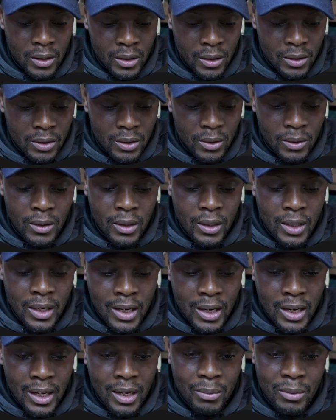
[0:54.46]
So the
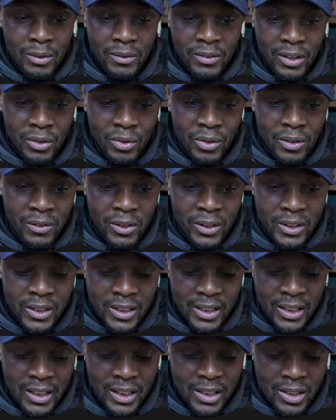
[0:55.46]
name of the
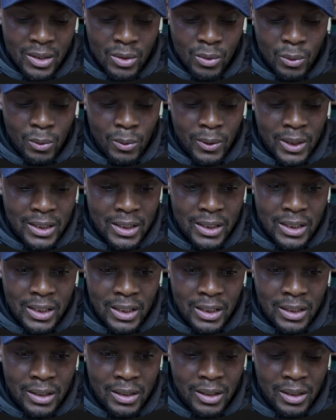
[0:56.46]
university is
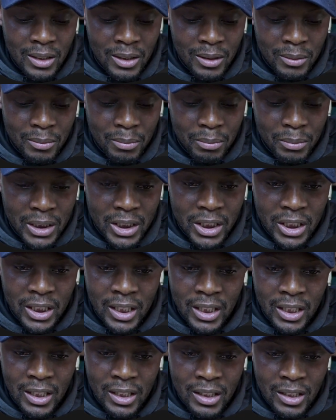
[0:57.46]
Western
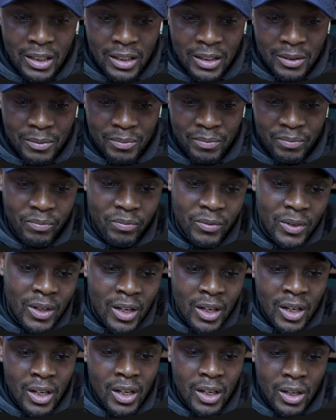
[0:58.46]
Michigan
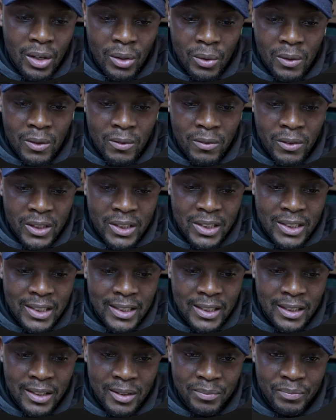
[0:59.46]

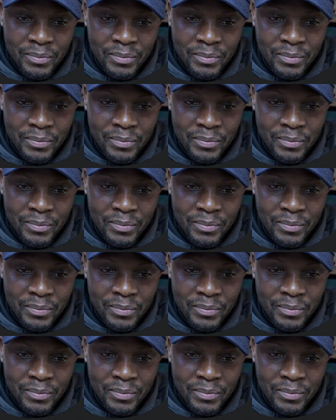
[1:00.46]
University.